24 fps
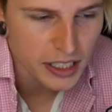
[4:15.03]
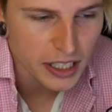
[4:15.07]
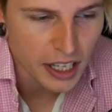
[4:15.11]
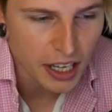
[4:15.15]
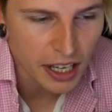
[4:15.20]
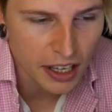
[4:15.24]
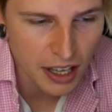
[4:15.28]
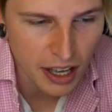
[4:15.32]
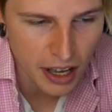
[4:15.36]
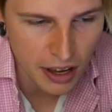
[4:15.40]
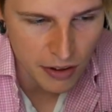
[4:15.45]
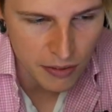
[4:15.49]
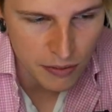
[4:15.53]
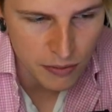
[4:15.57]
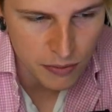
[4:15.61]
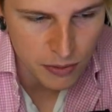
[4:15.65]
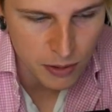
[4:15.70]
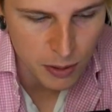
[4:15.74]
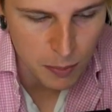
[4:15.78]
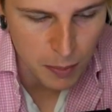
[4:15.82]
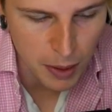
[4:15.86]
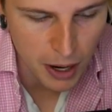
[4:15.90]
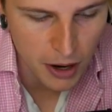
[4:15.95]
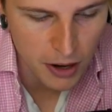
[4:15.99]
I've
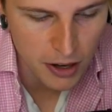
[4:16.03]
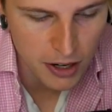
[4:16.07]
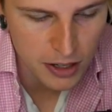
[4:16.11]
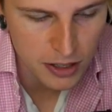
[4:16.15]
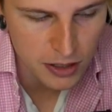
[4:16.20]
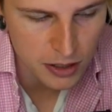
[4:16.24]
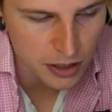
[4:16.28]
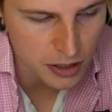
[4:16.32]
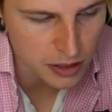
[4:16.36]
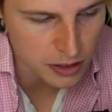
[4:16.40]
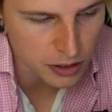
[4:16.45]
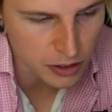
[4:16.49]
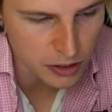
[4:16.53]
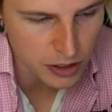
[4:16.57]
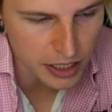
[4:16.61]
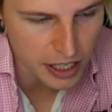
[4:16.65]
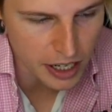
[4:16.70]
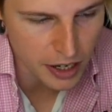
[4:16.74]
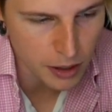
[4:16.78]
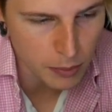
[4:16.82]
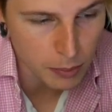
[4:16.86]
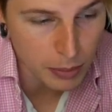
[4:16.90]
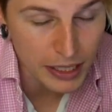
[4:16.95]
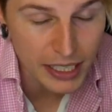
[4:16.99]
compared it to learning
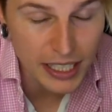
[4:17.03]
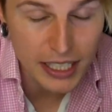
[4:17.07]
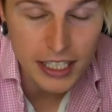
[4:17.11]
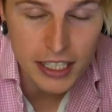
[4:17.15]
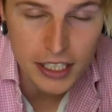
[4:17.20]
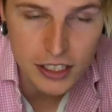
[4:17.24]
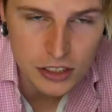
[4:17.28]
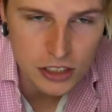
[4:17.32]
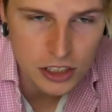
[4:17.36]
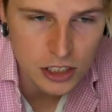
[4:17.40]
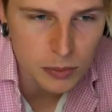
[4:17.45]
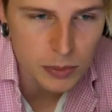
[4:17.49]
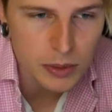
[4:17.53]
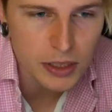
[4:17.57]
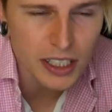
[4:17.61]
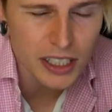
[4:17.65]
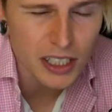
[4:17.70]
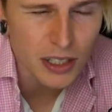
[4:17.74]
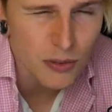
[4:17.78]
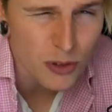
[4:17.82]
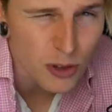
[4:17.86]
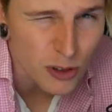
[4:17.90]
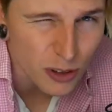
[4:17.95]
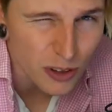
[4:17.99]
how to play an instrument.
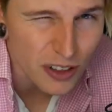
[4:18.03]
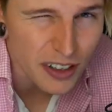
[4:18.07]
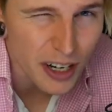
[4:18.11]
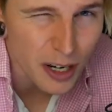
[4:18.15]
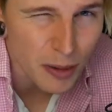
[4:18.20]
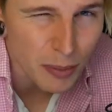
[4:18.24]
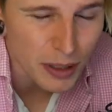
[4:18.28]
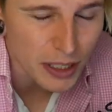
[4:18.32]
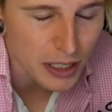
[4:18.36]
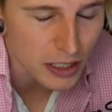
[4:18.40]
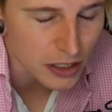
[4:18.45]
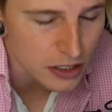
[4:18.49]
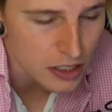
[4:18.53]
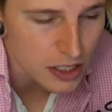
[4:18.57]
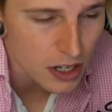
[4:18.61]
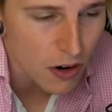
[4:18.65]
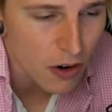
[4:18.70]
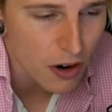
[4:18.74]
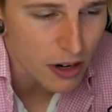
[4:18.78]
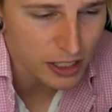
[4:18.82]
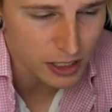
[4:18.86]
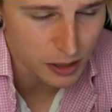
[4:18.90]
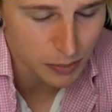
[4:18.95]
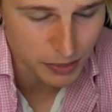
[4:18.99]
Like if you're learning how to play
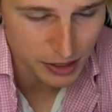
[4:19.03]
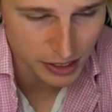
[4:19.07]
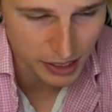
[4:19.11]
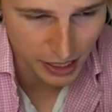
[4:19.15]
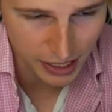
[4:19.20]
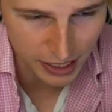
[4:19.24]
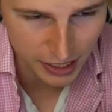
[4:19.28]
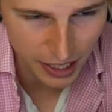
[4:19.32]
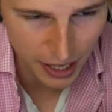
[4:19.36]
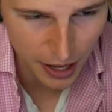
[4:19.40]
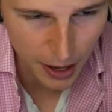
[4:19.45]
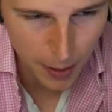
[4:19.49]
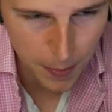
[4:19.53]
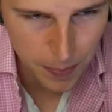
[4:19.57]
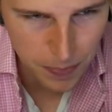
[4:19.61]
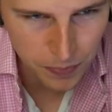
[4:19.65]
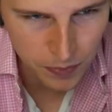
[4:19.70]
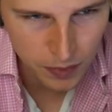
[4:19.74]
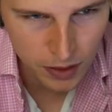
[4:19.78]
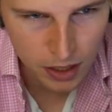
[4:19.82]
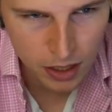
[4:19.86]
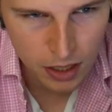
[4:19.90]
guitar or something like that,